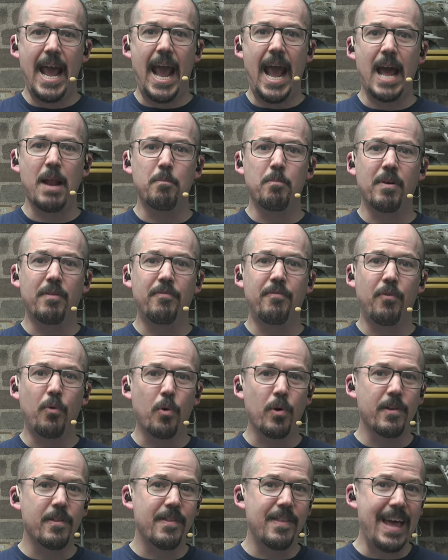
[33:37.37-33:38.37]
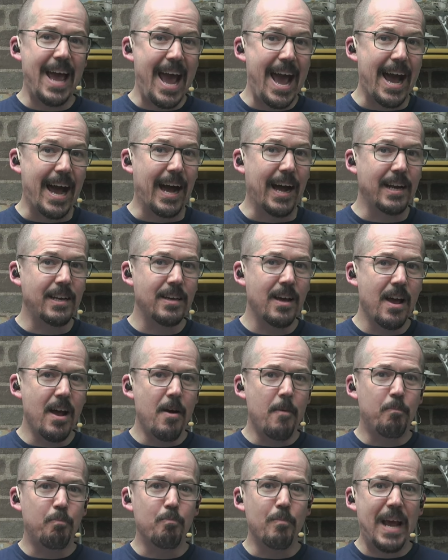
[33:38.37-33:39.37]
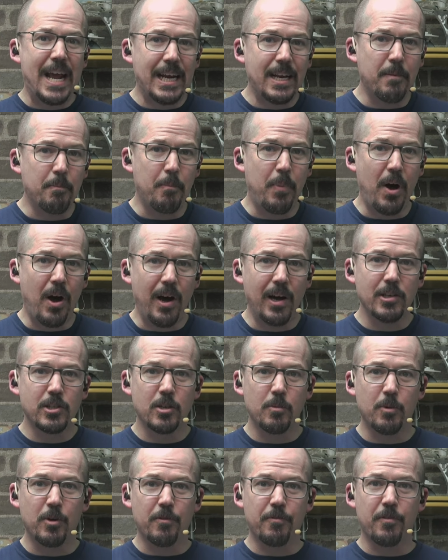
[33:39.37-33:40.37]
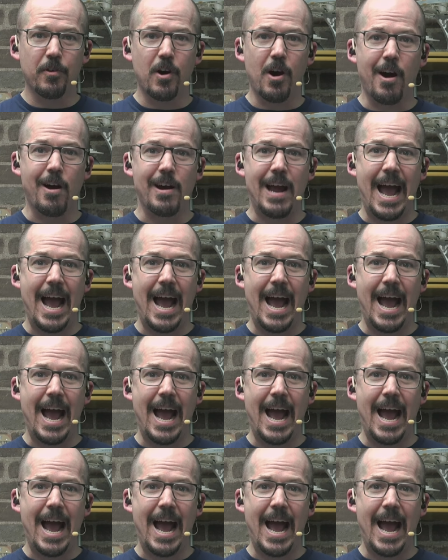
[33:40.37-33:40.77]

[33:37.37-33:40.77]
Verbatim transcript: and before that, made it possible for our